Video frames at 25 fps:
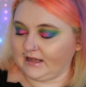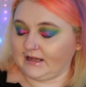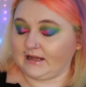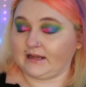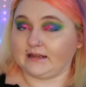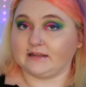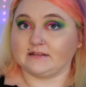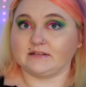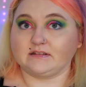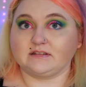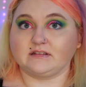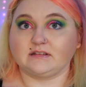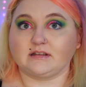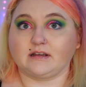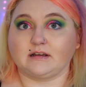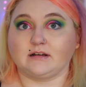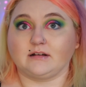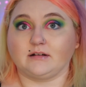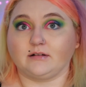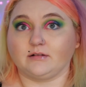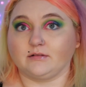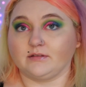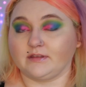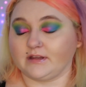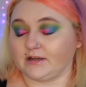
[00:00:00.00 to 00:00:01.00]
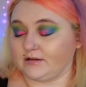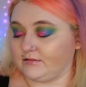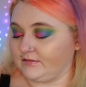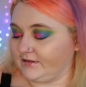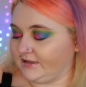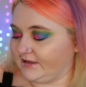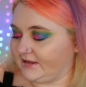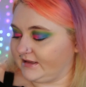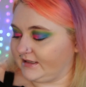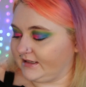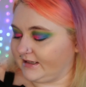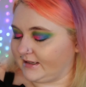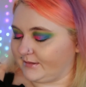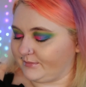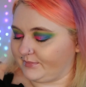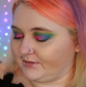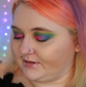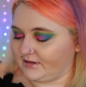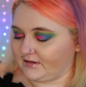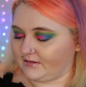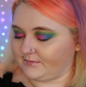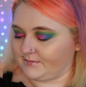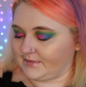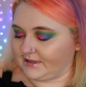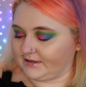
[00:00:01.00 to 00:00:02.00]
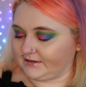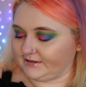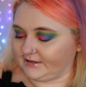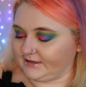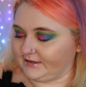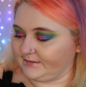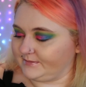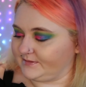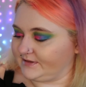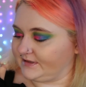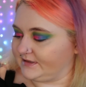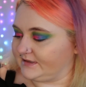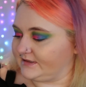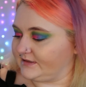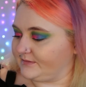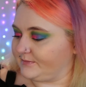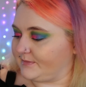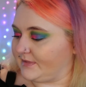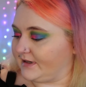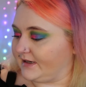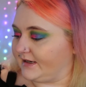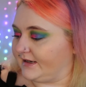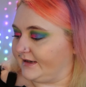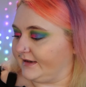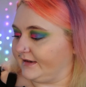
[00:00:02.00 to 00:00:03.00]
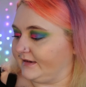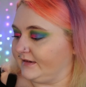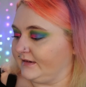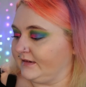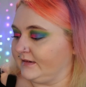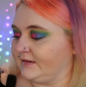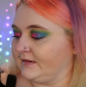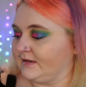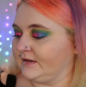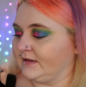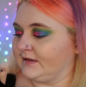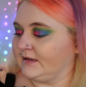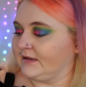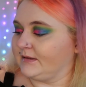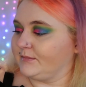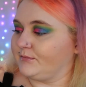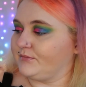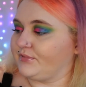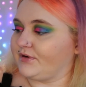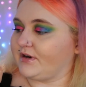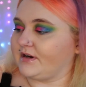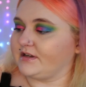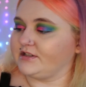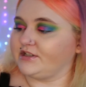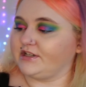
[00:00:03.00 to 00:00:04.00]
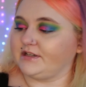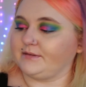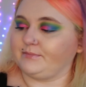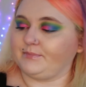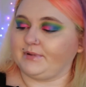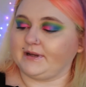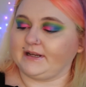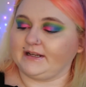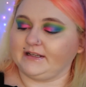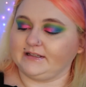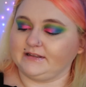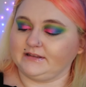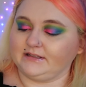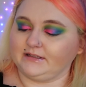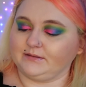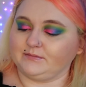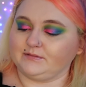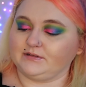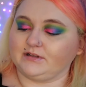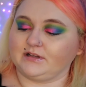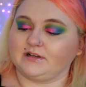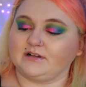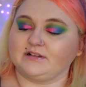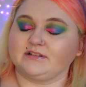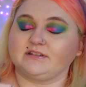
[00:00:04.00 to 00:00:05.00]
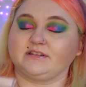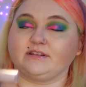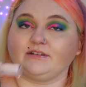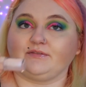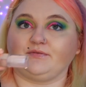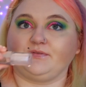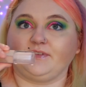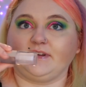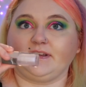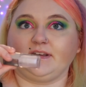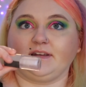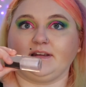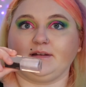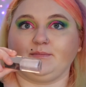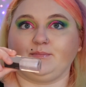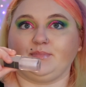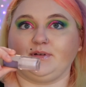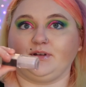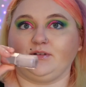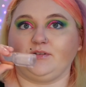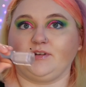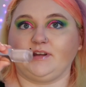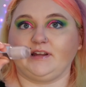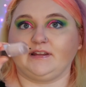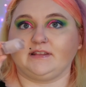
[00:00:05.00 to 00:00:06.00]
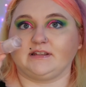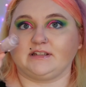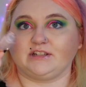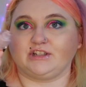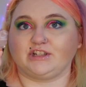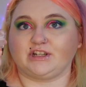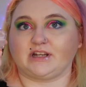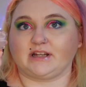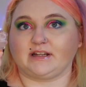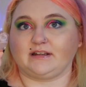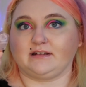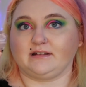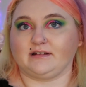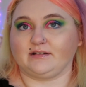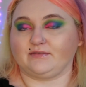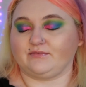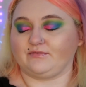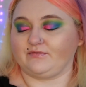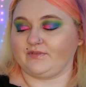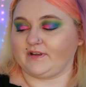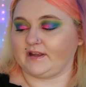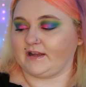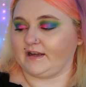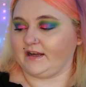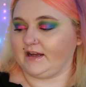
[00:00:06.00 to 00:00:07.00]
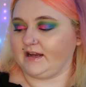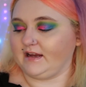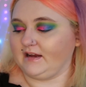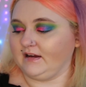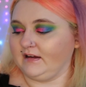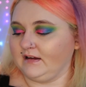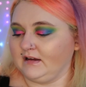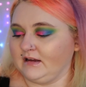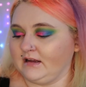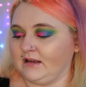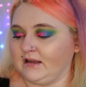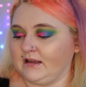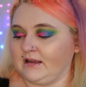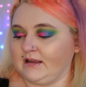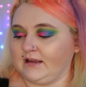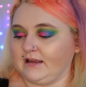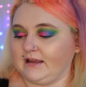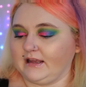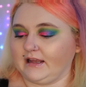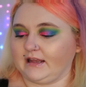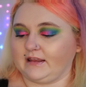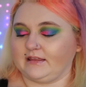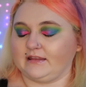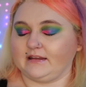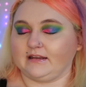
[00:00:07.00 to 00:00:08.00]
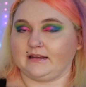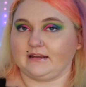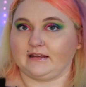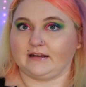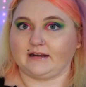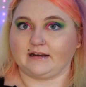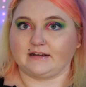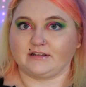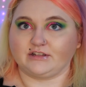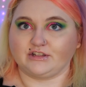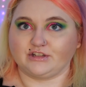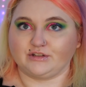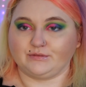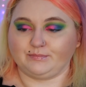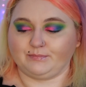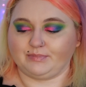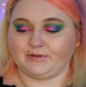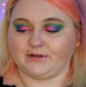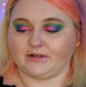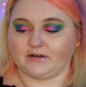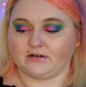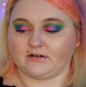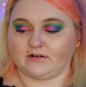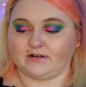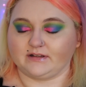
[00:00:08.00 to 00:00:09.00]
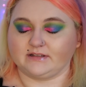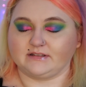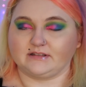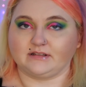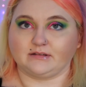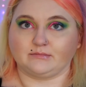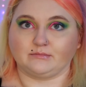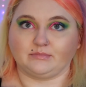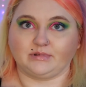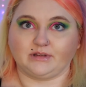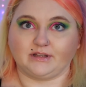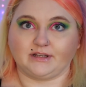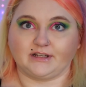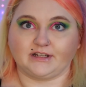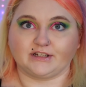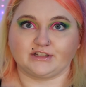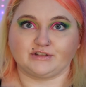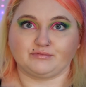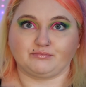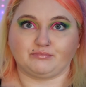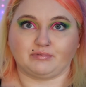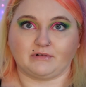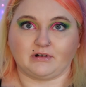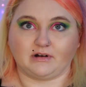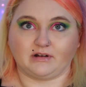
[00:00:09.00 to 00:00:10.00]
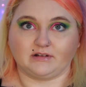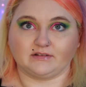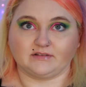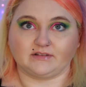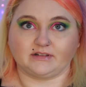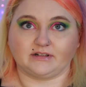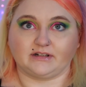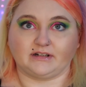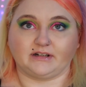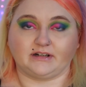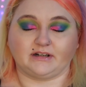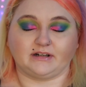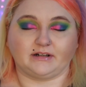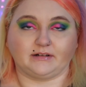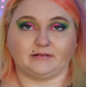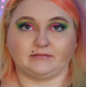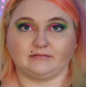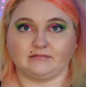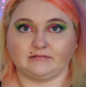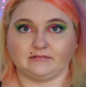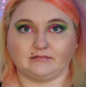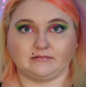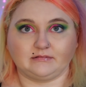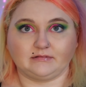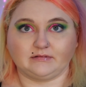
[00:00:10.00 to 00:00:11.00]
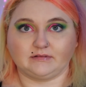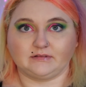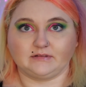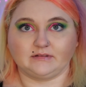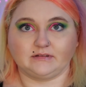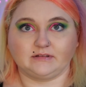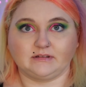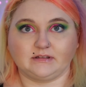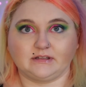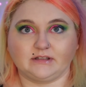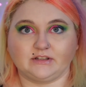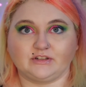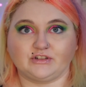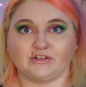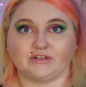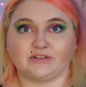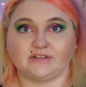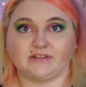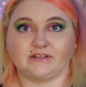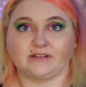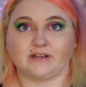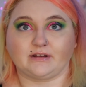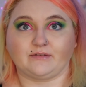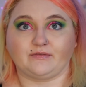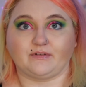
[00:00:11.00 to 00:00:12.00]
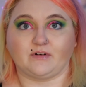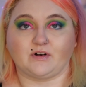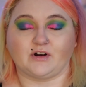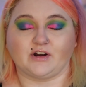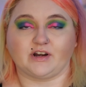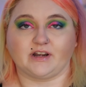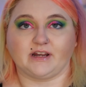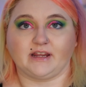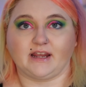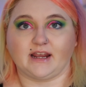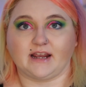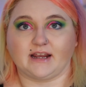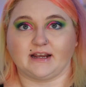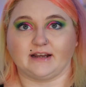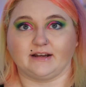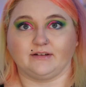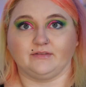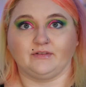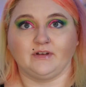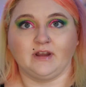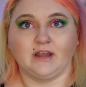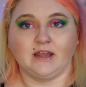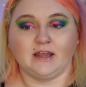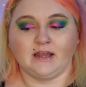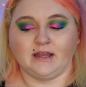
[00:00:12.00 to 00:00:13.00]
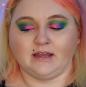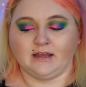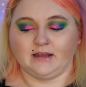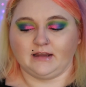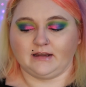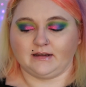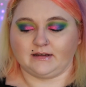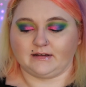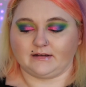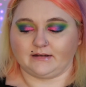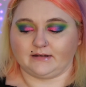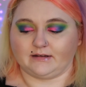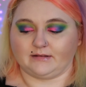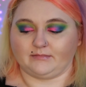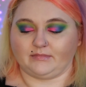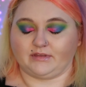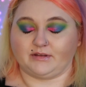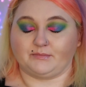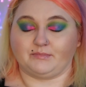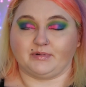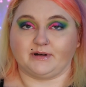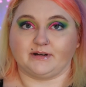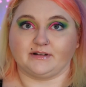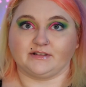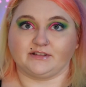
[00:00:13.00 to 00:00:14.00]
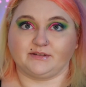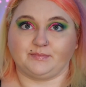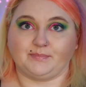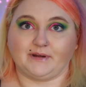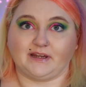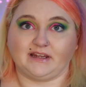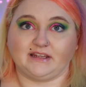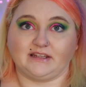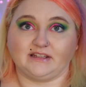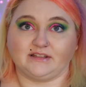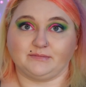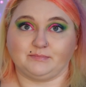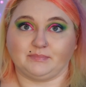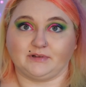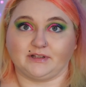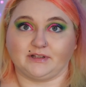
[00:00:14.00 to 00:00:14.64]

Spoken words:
and so the only thing I put on my lips is my Project Pan lip gloss, the Fenty Beauty in the shade Confetti. And then I just put on some blush, bronzer, just stuff I already have. The Burt's Bees